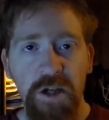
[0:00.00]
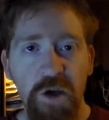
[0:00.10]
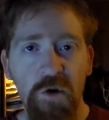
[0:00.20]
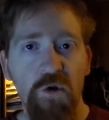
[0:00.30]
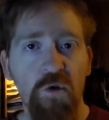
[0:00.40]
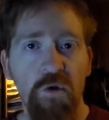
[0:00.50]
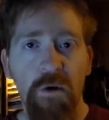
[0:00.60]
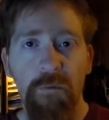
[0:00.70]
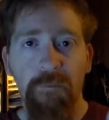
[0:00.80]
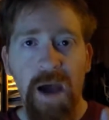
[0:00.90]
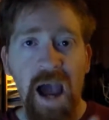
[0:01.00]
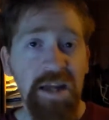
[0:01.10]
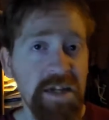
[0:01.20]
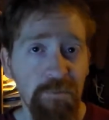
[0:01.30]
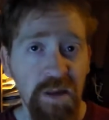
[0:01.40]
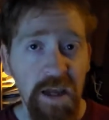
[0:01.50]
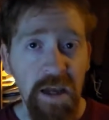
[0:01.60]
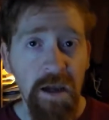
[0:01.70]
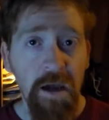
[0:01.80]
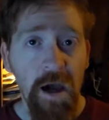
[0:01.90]
to
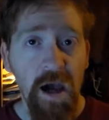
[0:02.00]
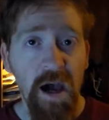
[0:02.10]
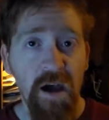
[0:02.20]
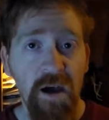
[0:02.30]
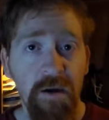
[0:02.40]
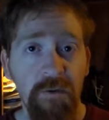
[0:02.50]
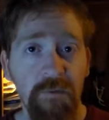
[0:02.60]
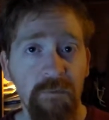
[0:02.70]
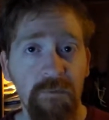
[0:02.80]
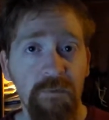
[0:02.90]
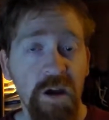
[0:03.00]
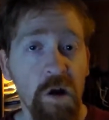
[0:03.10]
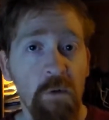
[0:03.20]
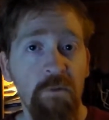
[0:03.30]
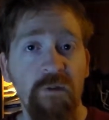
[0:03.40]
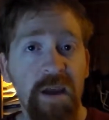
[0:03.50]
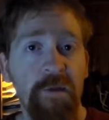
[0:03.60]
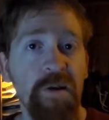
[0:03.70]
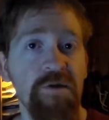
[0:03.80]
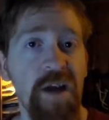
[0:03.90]
possibly, uh, you know,
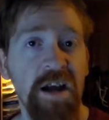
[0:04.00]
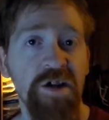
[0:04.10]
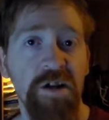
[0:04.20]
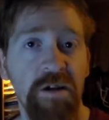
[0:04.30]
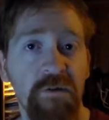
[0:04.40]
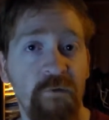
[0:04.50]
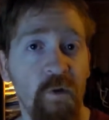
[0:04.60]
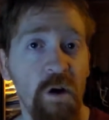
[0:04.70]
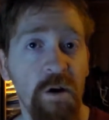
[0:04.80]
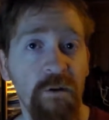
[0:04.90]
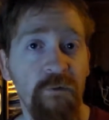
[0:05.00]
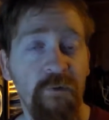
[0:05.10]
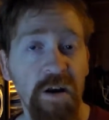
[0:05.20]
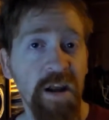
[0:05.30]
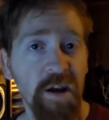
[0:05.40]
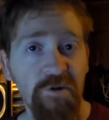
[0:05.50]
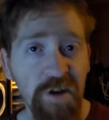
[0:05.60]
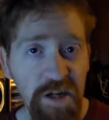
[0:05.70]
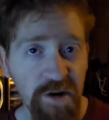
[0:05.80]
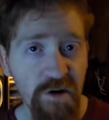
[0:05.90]
moving in the direction for funding and
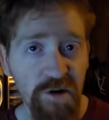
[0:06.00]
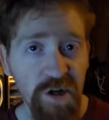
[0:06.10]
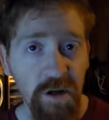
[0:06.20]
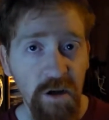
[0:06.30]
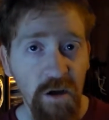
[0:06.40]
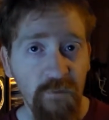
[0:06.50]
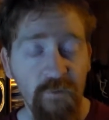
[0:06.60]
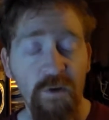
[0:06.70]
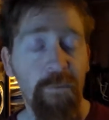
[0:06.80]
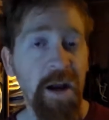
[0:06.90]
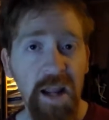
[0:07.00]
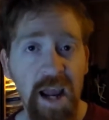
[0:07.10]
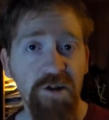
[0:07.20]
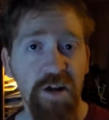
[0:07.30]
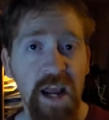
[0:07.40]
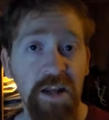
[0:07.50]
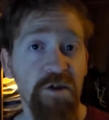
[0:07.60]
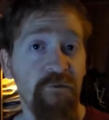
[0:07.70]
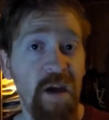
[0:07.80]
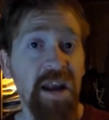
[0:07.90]
research for pediatric
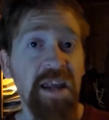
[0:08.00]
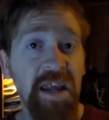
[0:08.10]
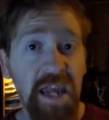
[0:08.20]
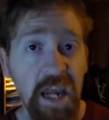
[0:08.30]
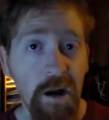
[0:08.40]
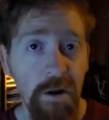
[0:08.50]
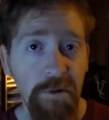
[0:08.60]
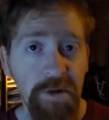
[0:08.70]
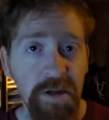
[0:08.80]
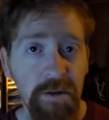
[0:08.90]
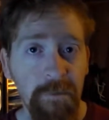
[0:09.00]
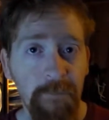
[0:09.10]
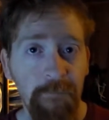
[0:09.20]
cancer, finding cures.